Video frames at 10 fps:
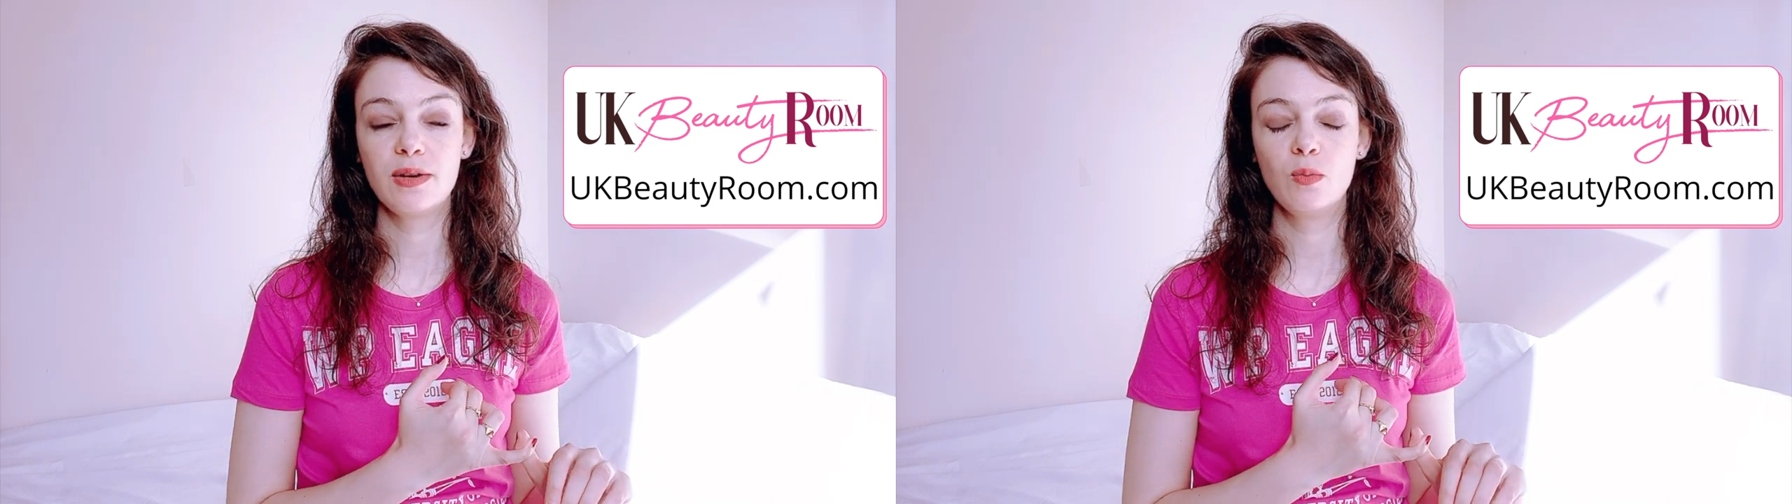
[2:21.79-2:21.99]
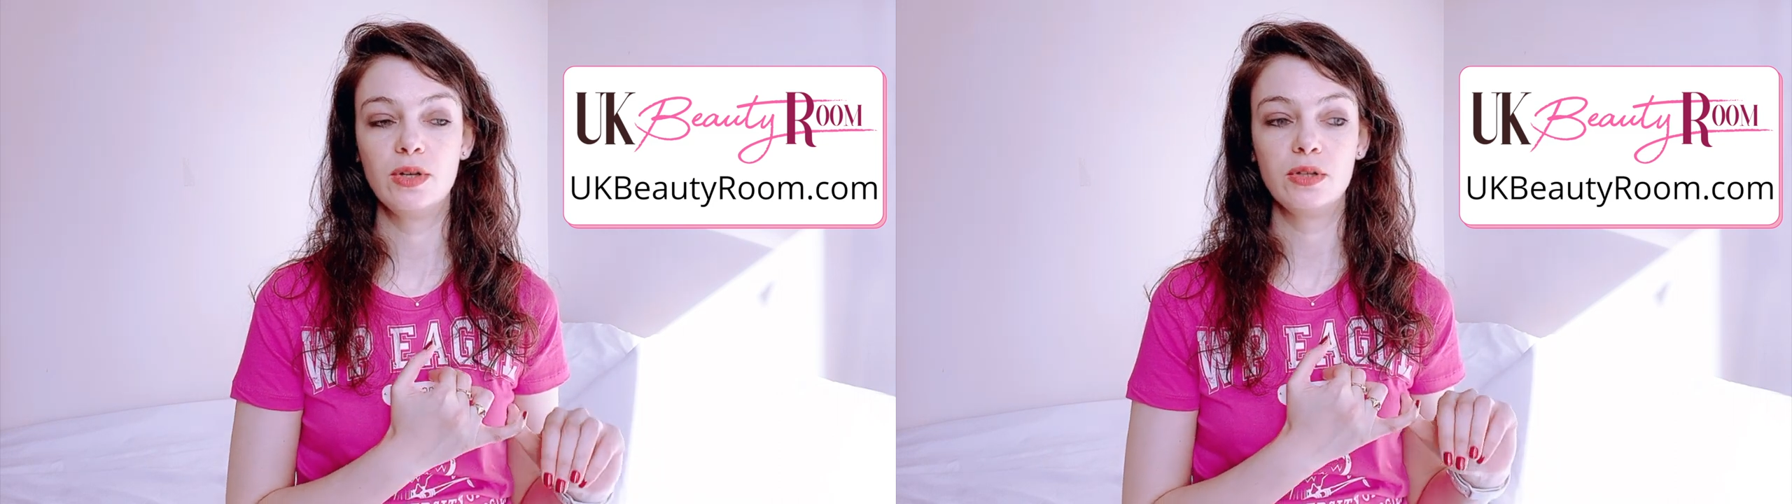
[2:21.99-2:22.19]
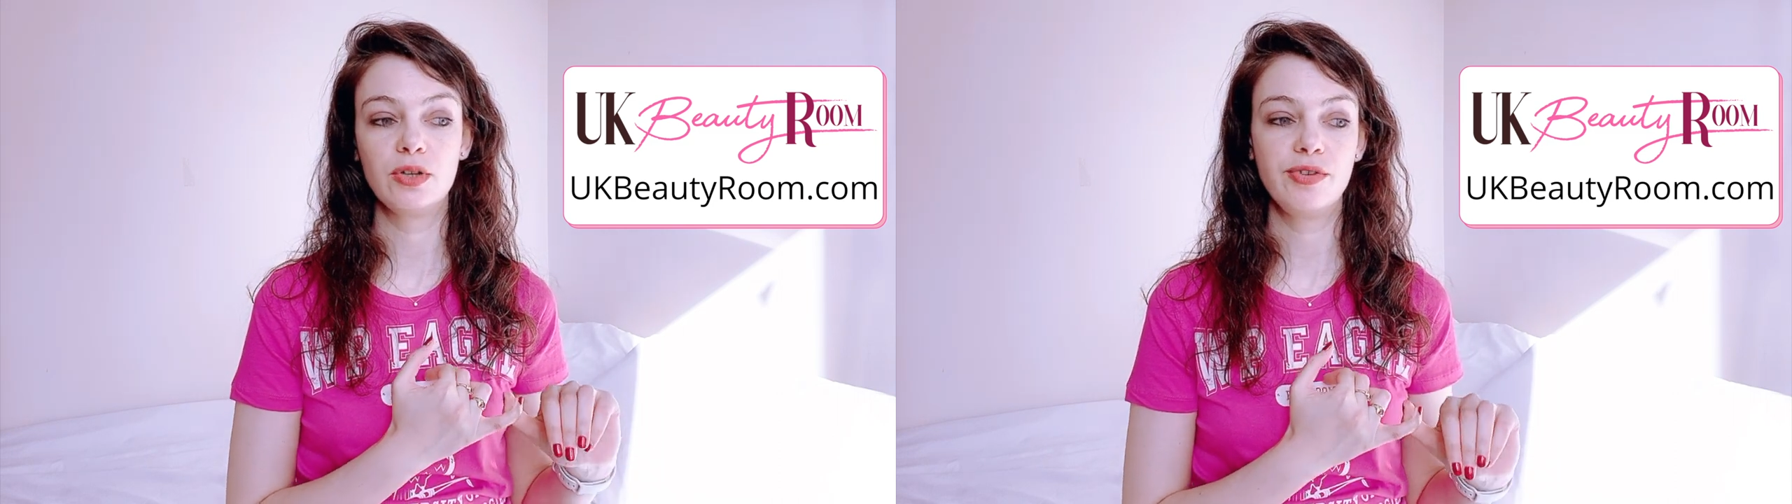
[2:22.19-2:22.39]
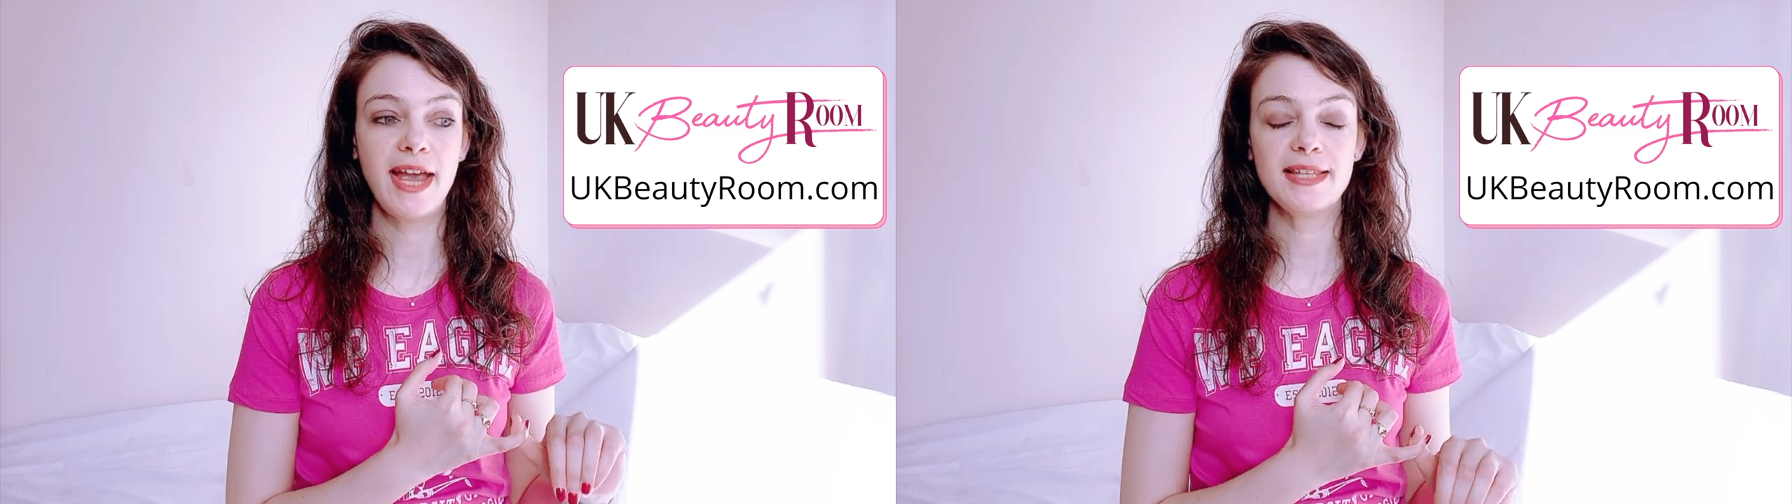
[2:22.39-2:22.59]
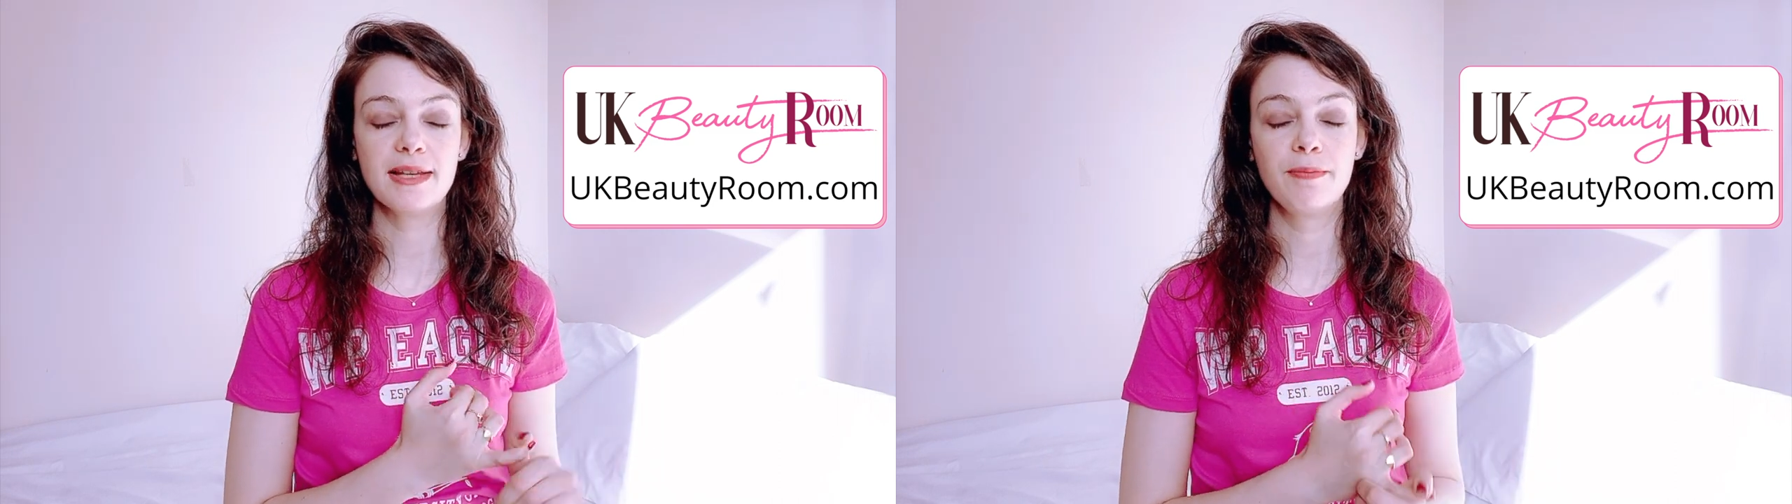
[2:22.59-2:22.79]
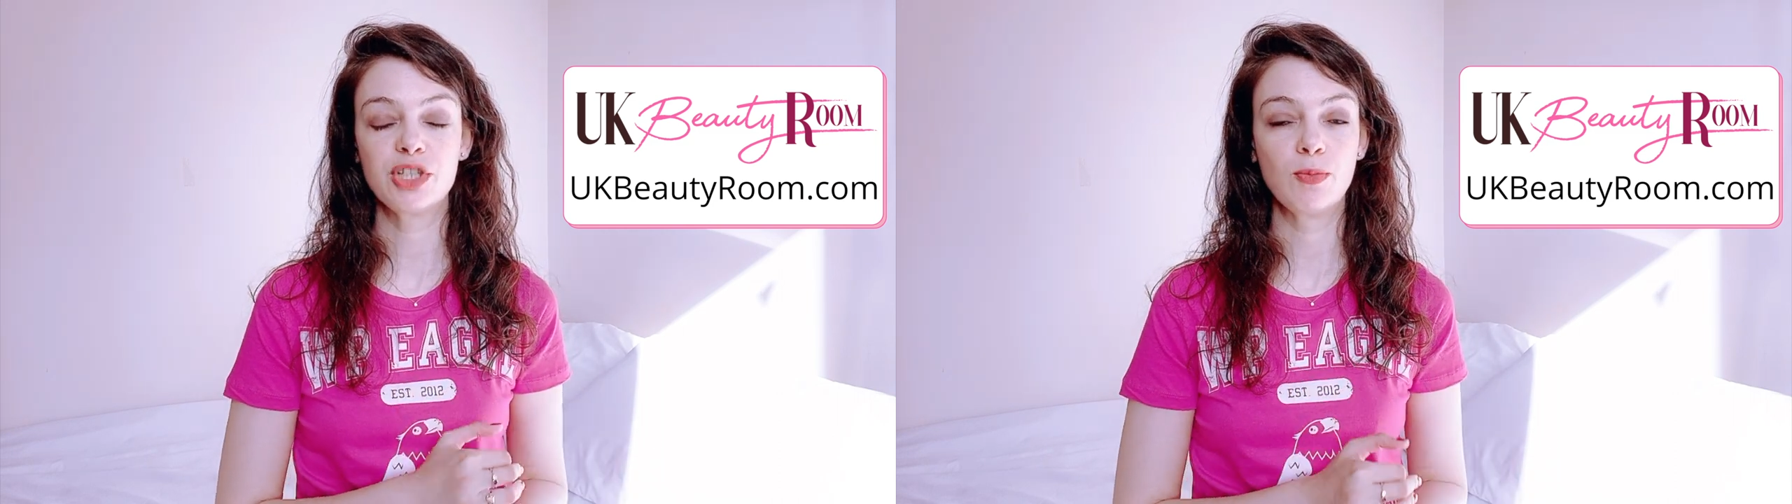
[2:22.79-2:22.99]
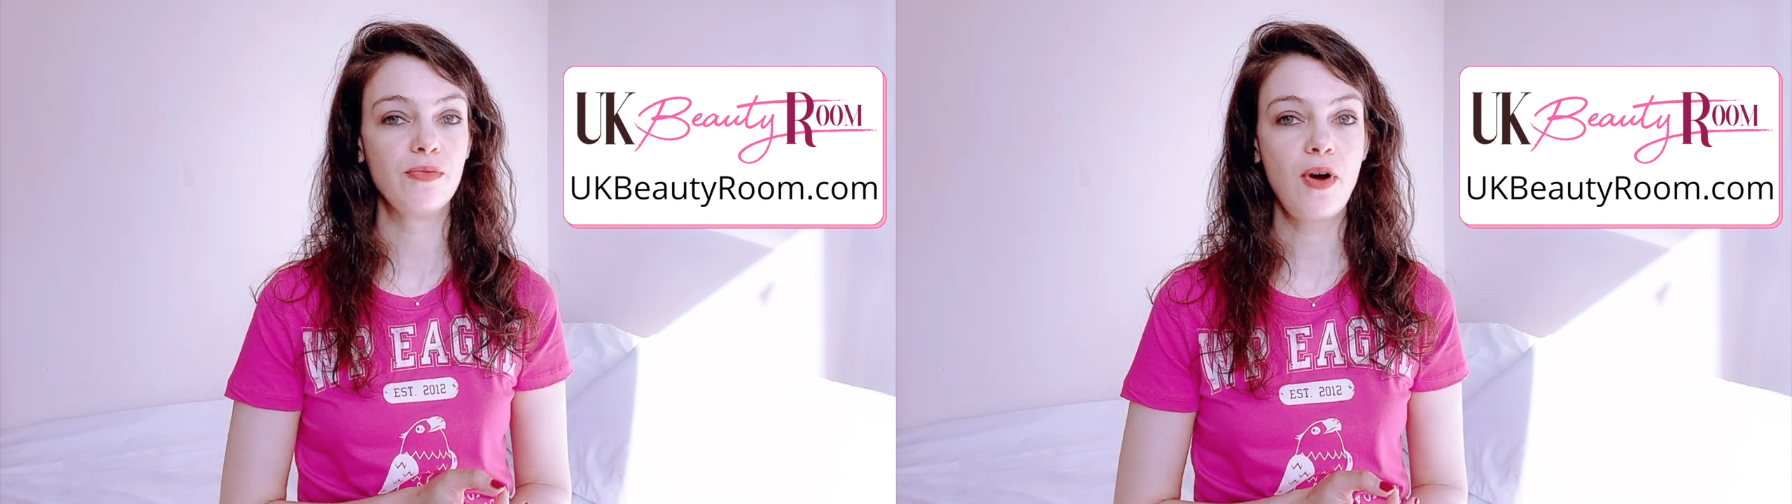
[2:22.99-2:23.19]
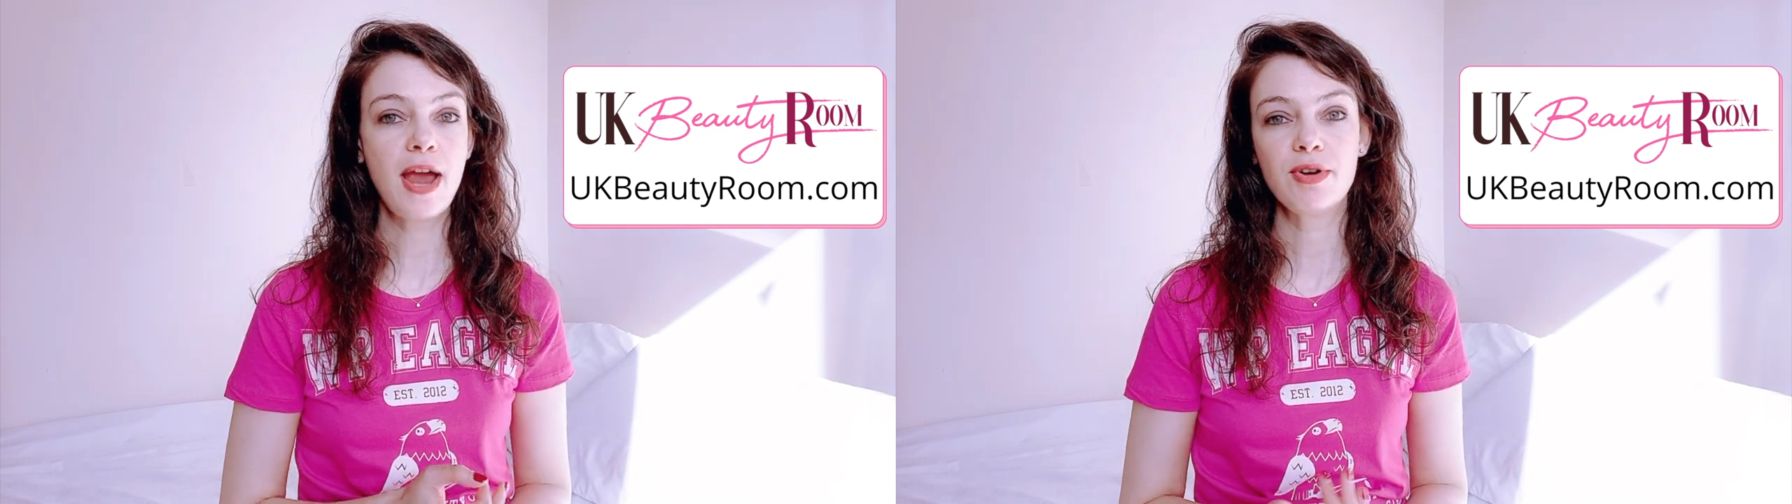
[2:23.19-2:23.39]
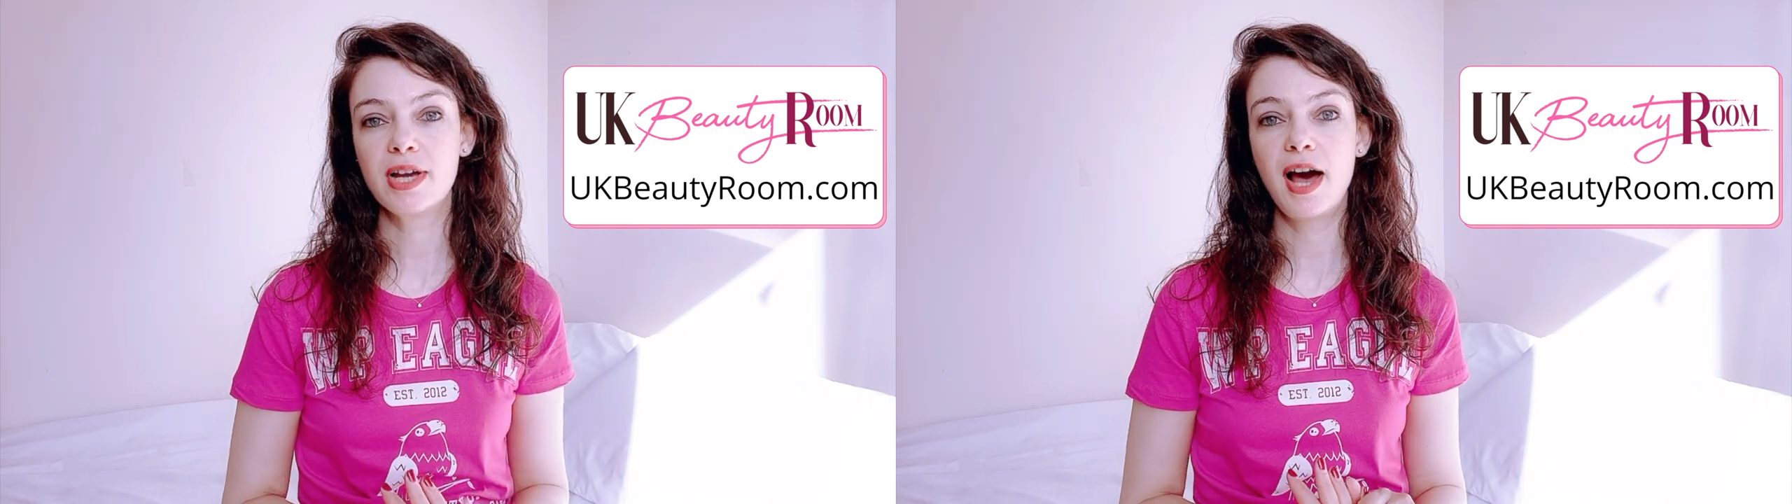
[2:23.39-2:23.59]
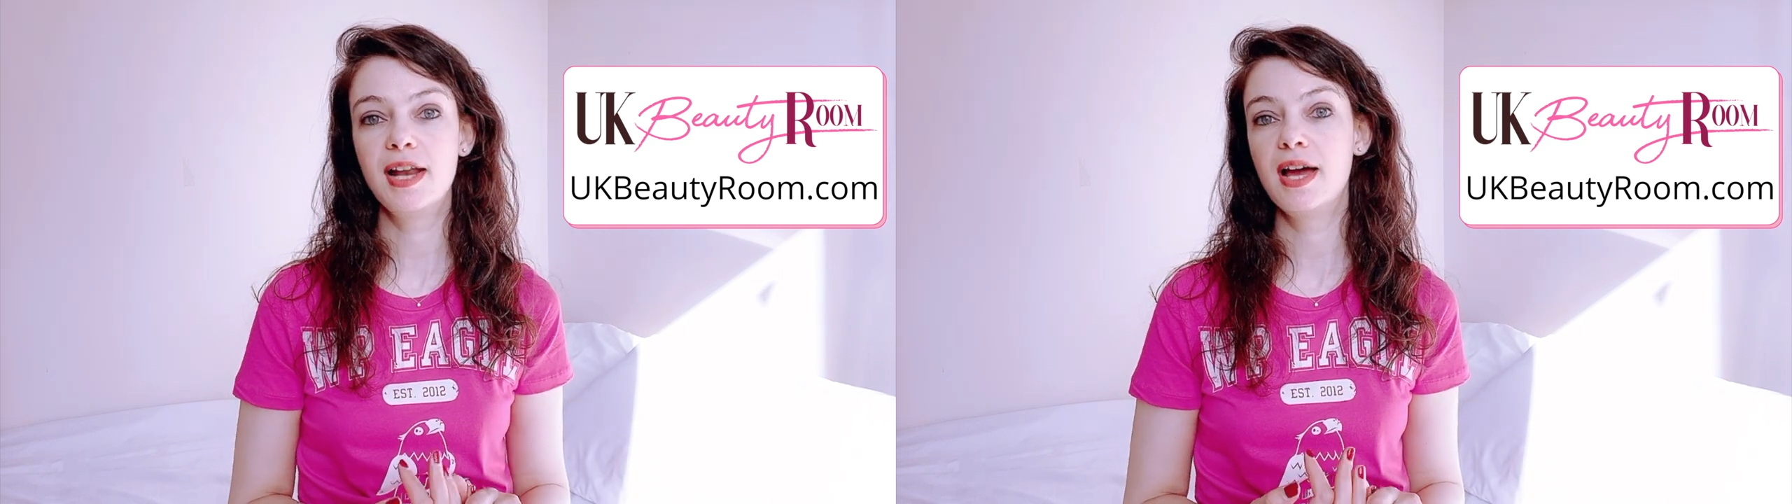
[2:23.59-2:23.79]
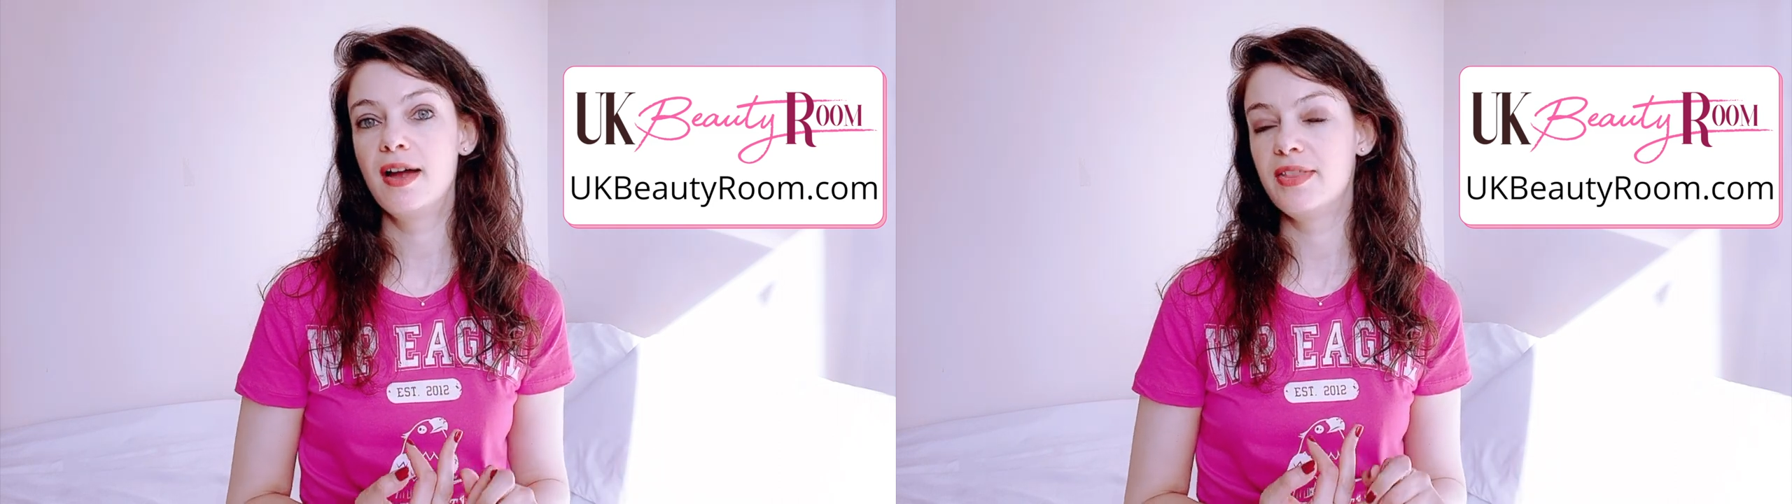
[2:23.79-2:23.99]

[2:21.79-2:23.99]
will create much more vibrant colour,